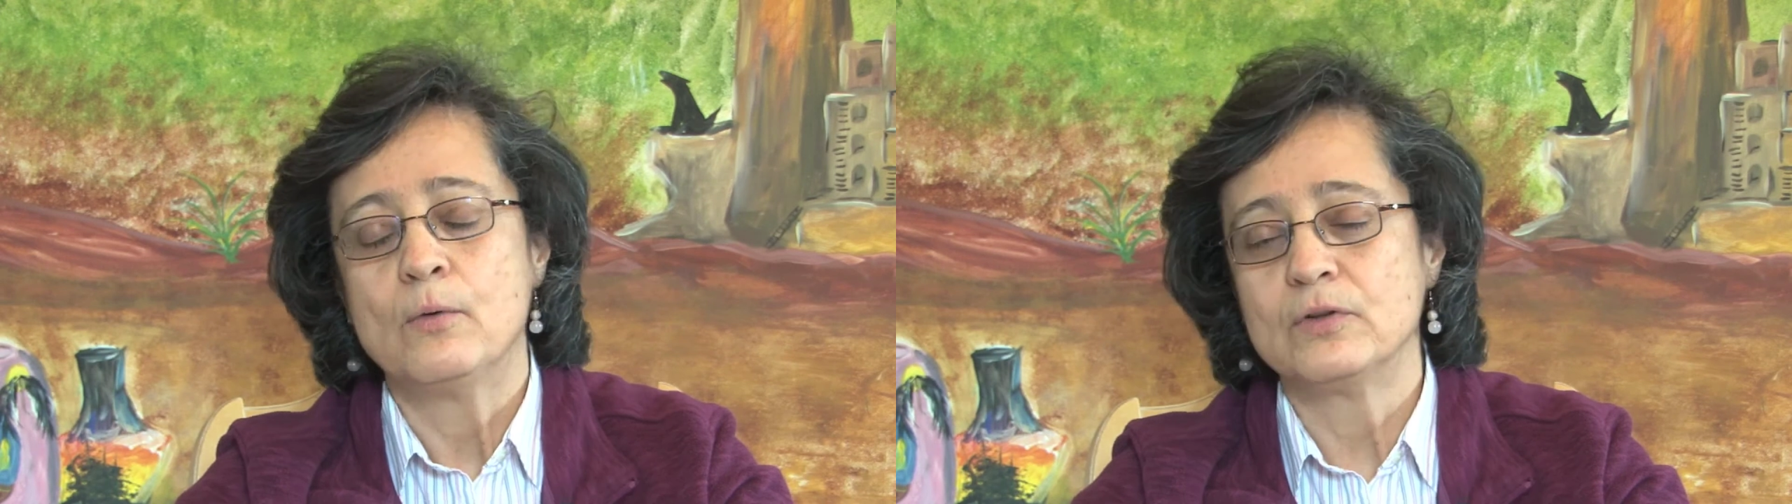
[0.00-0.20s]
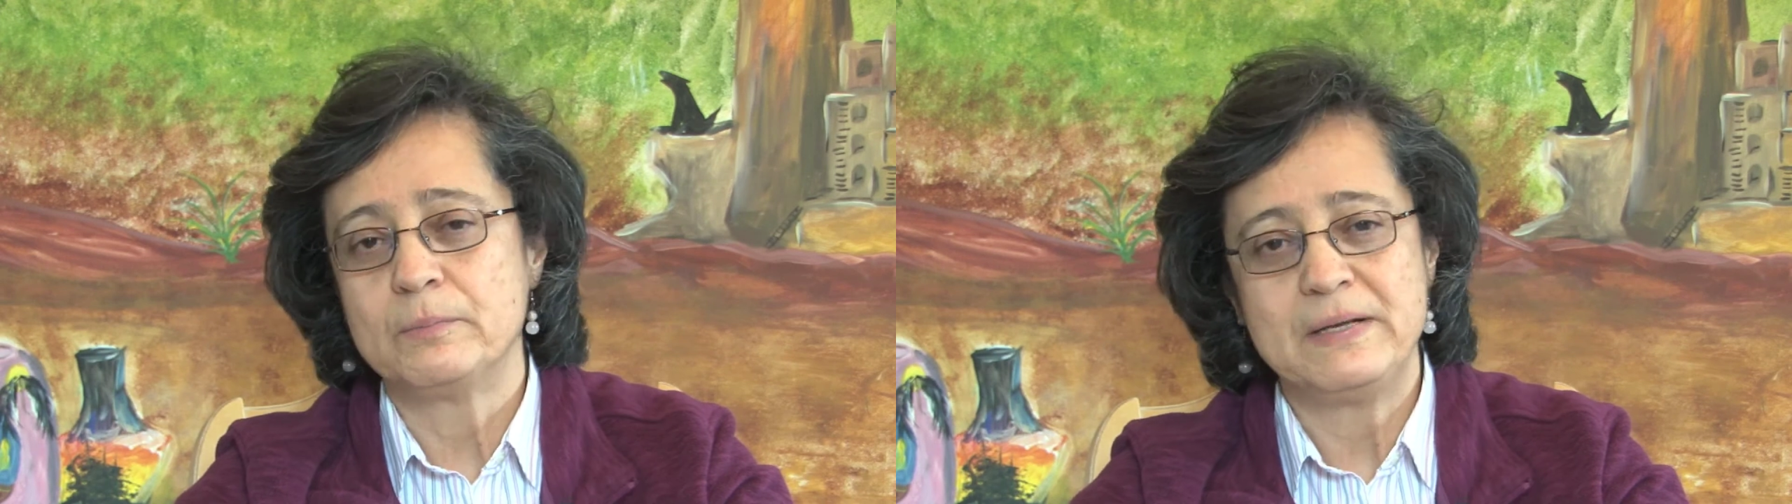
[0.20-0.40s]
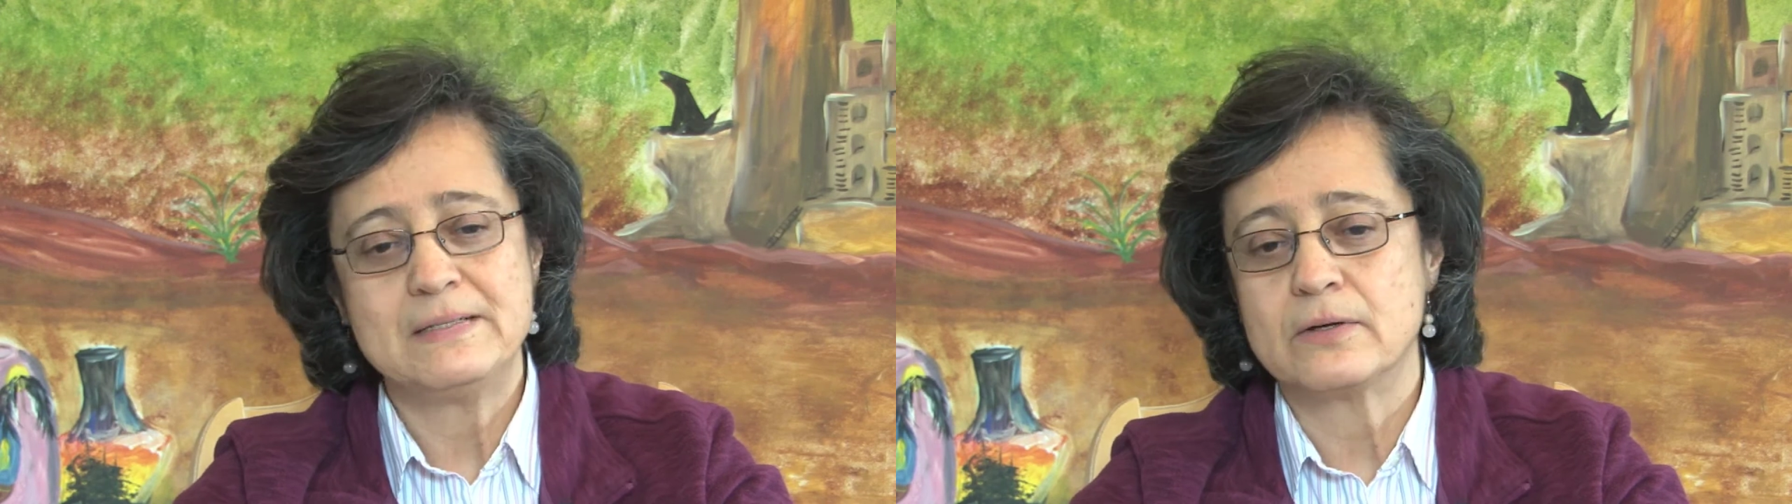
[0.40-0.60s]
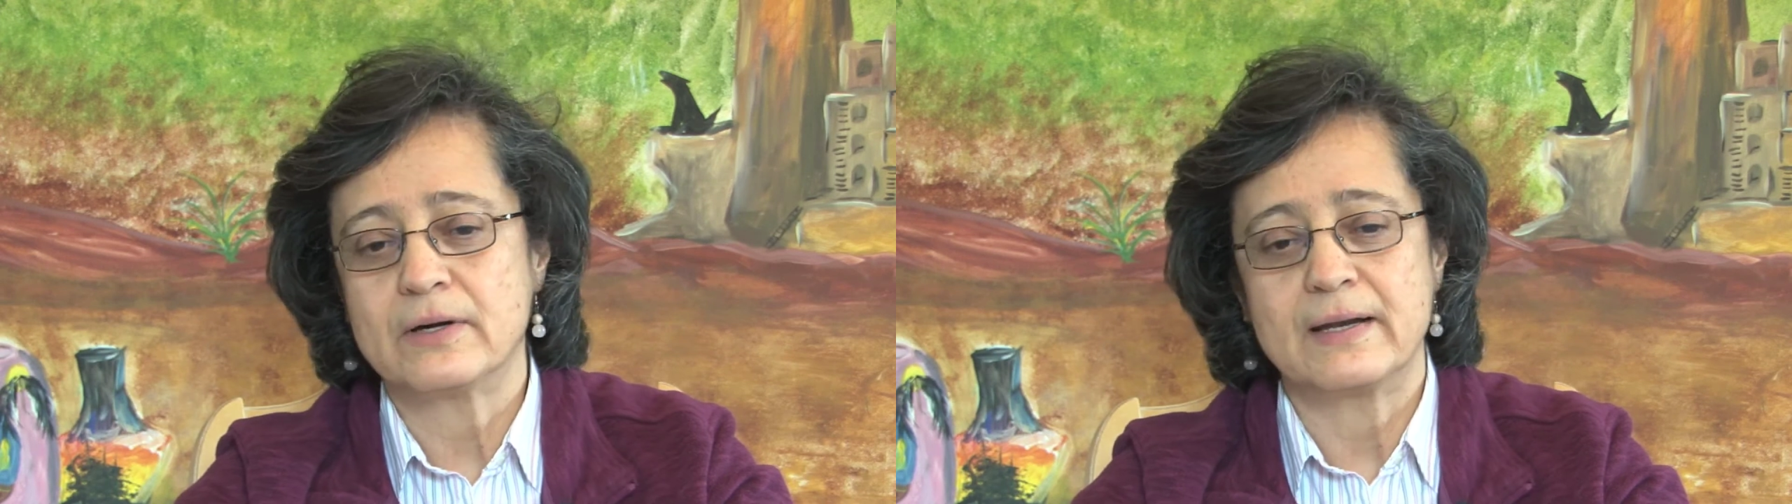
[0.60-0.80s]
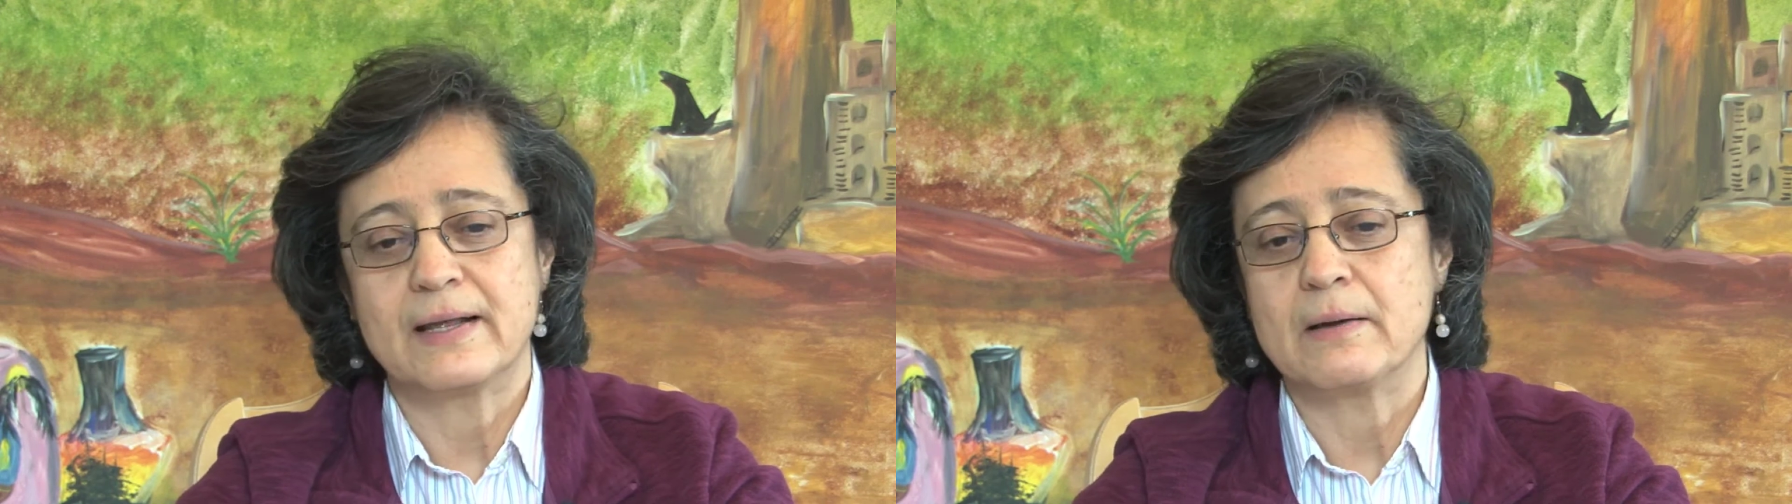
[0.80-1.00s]
Well, the bees
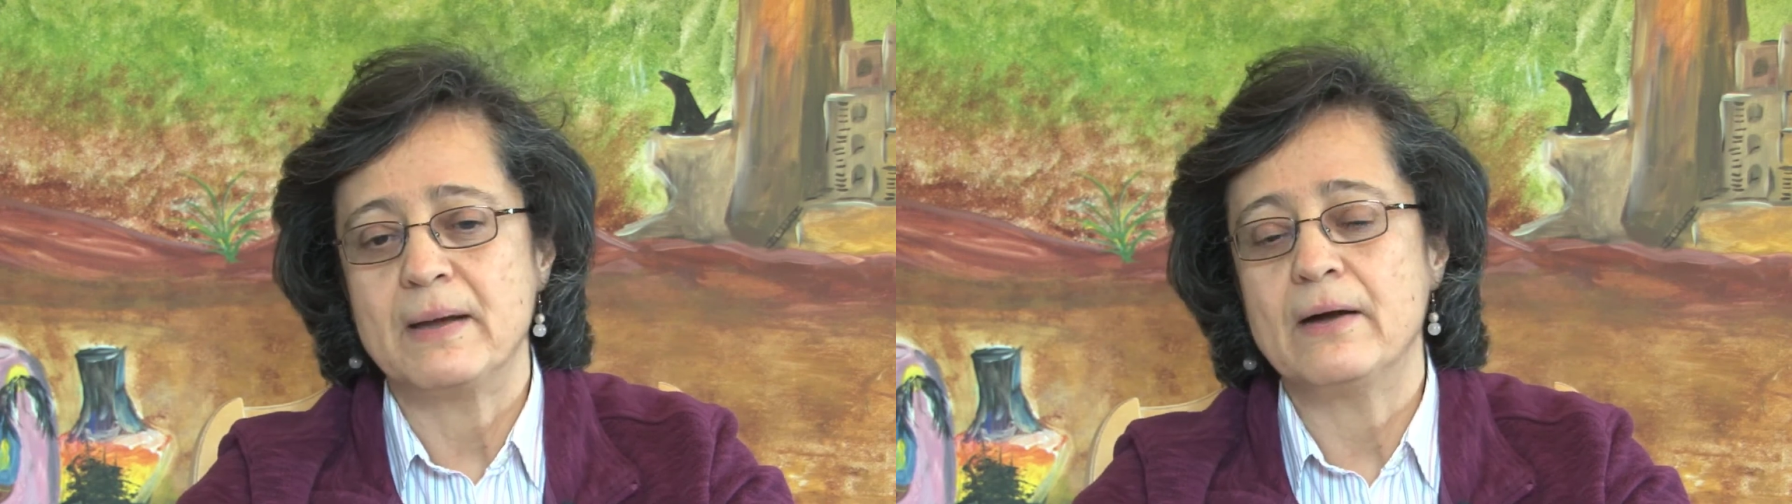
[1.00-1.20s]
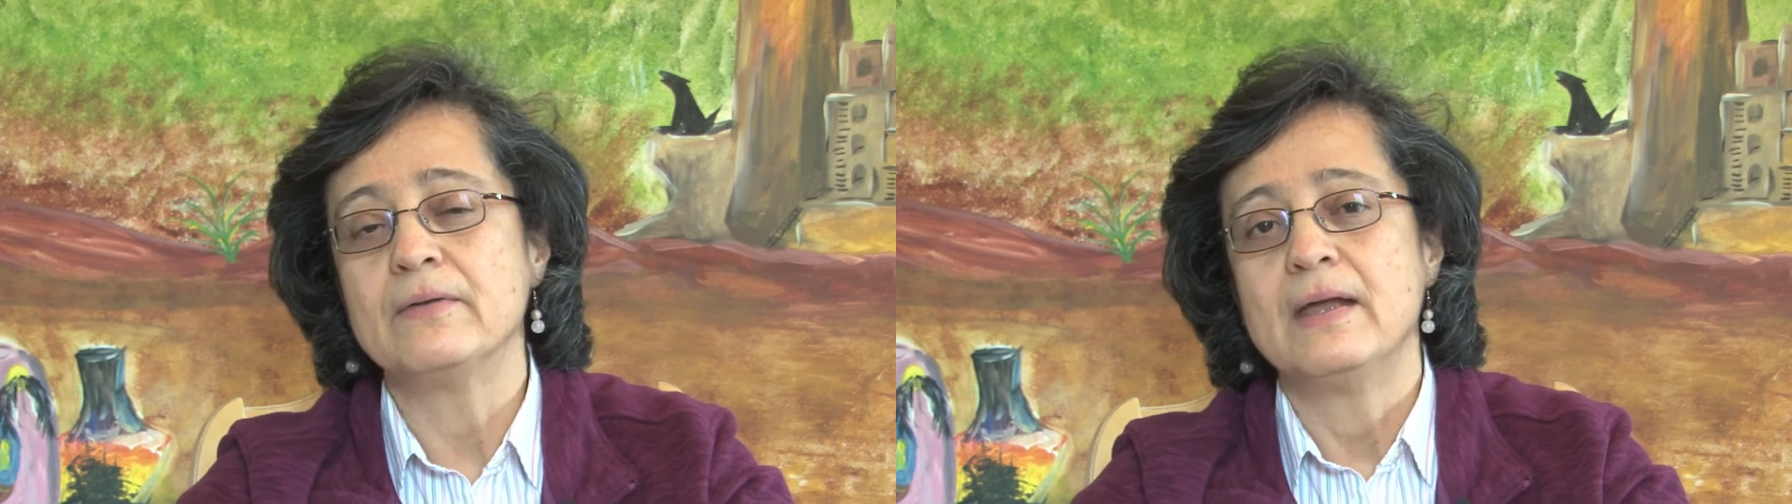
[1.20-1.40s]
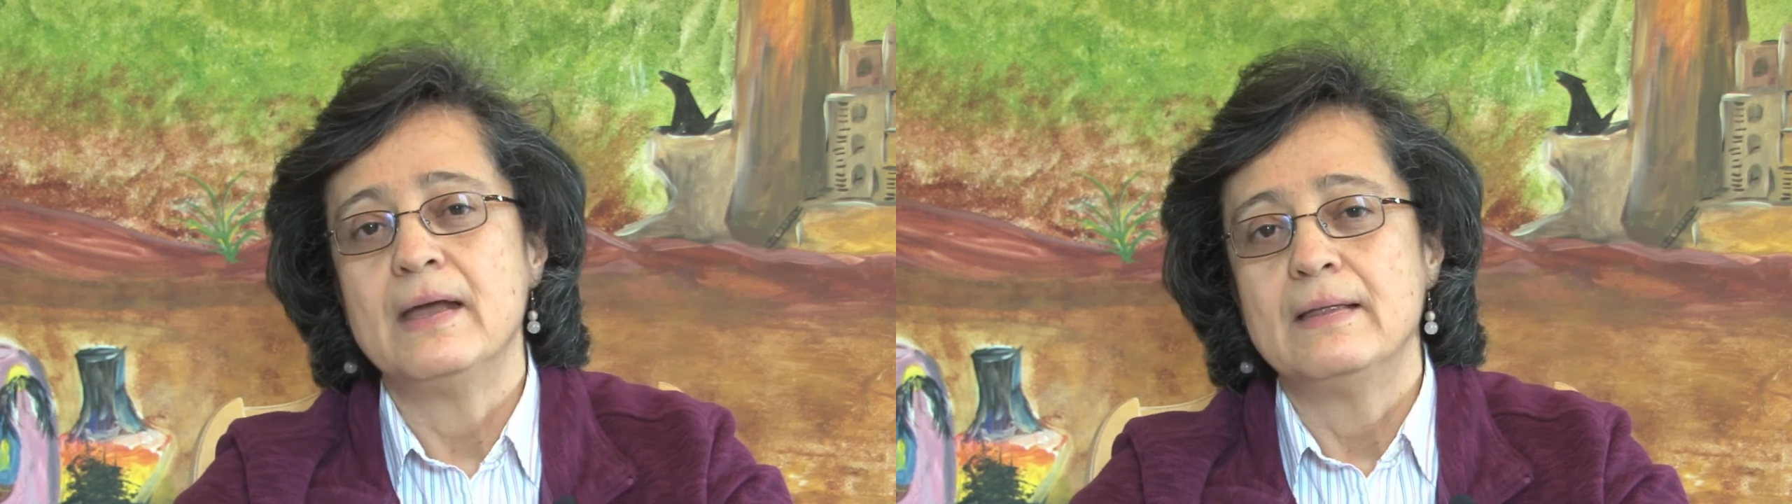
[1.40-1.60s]
aren't going to come out.